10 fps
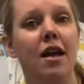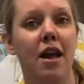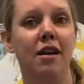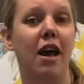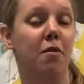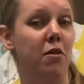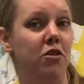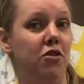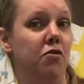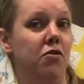and how
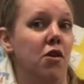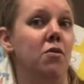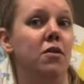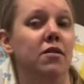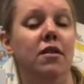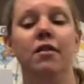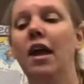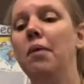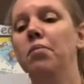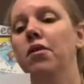much you've grown since
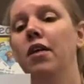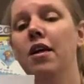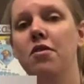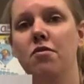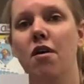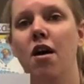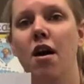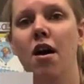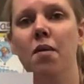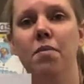April and
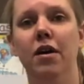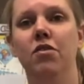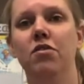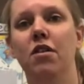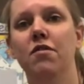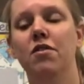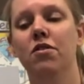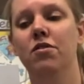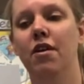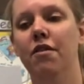draw a picture of
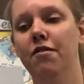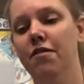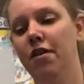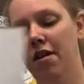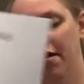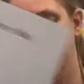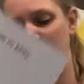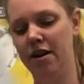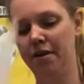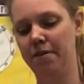yourself. All right.